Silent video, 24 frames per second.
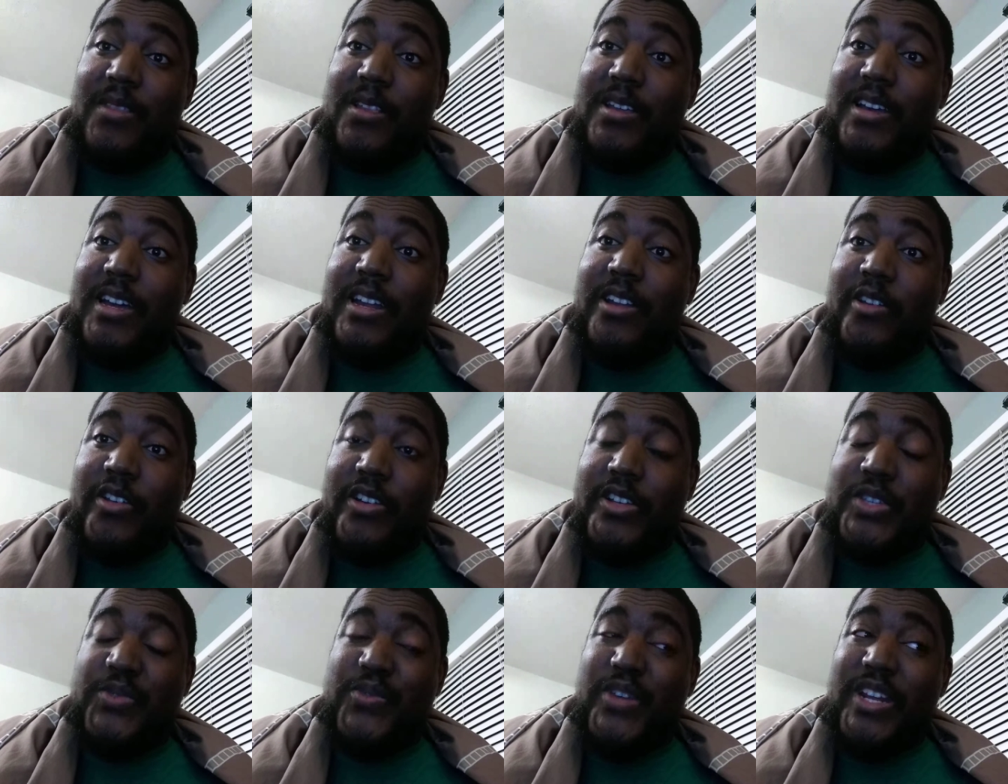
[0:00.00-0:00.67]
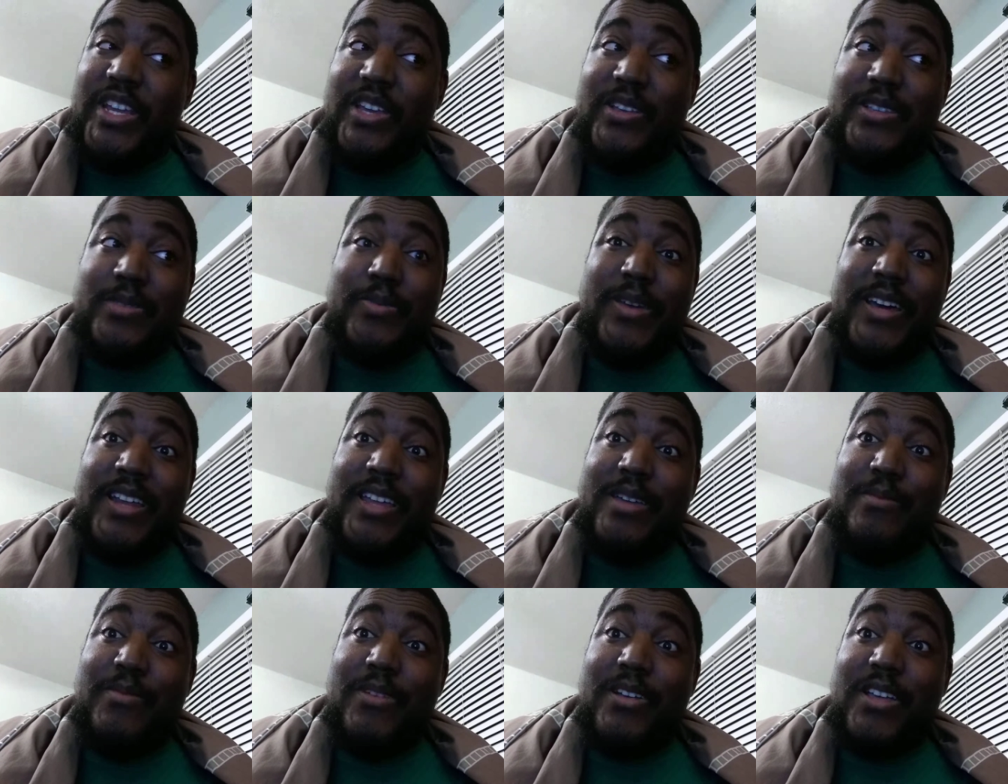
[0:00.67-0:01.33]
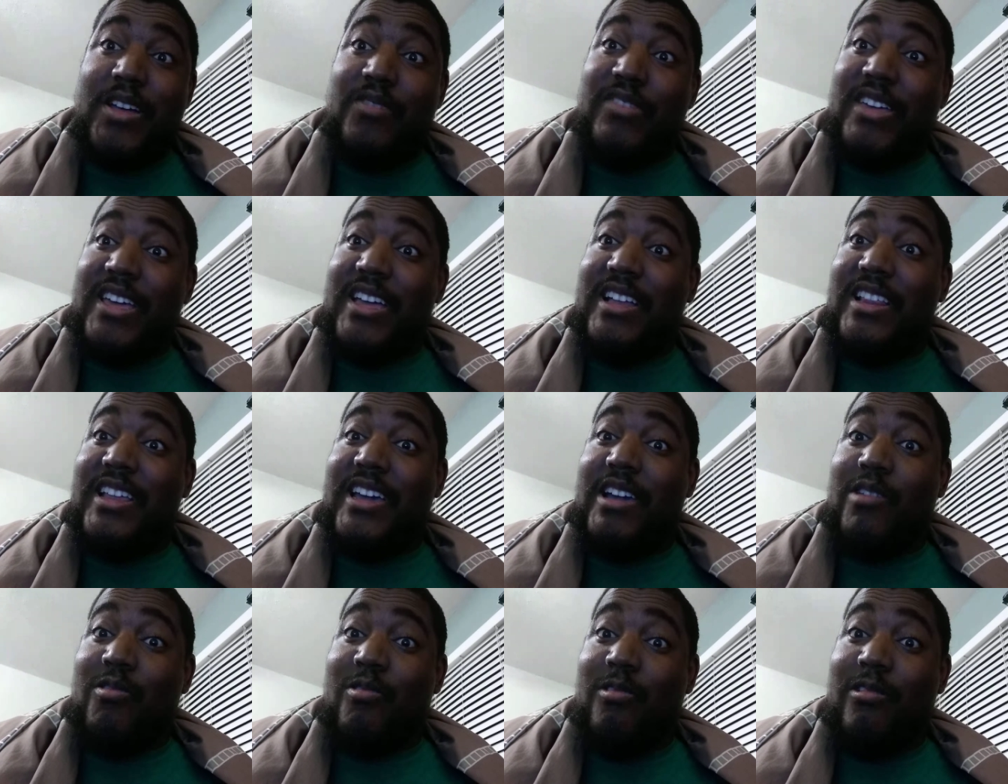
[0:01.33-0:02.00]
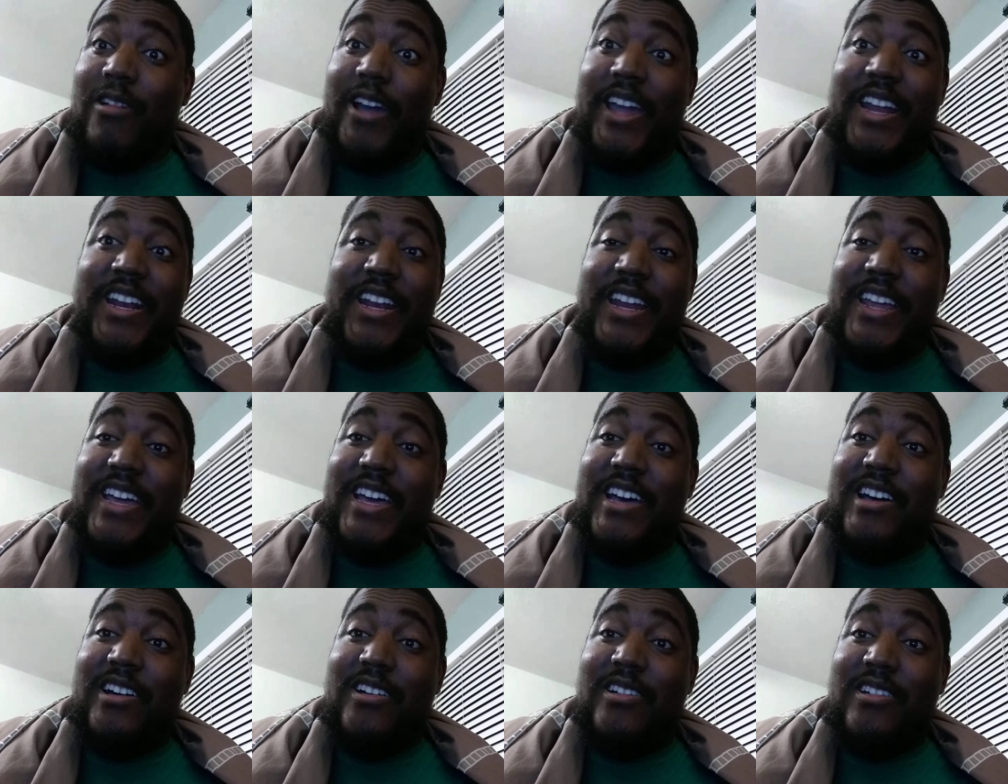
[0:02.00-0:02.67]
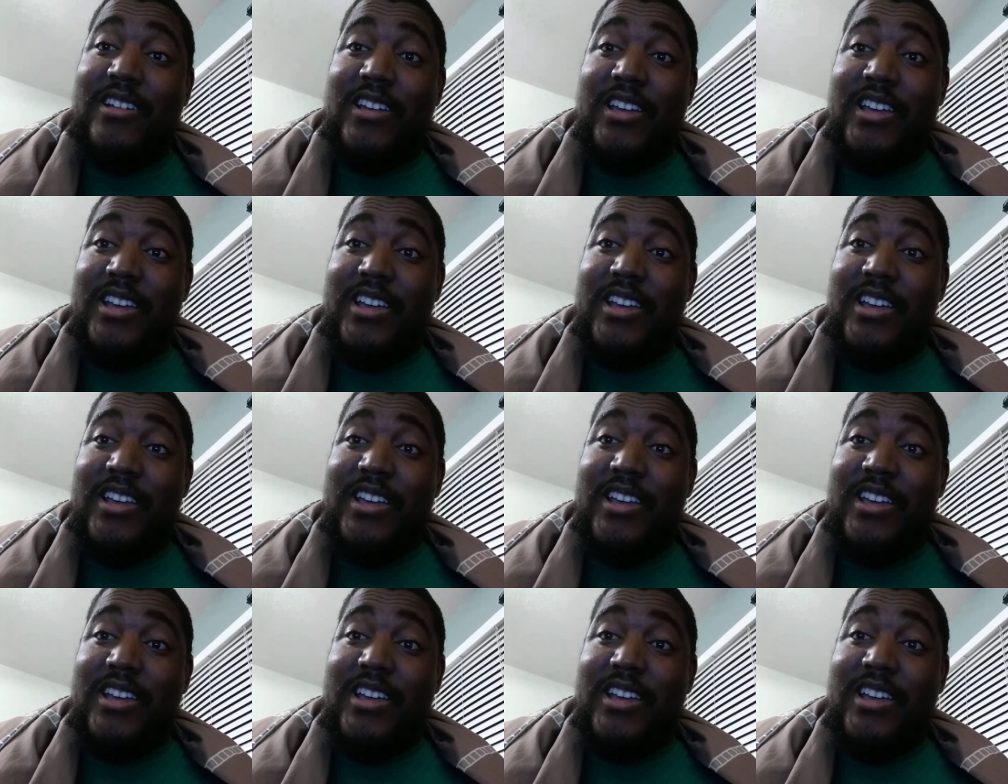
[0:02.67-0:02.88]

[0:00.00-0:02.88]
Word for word: I know there's videos about him coming out like right now.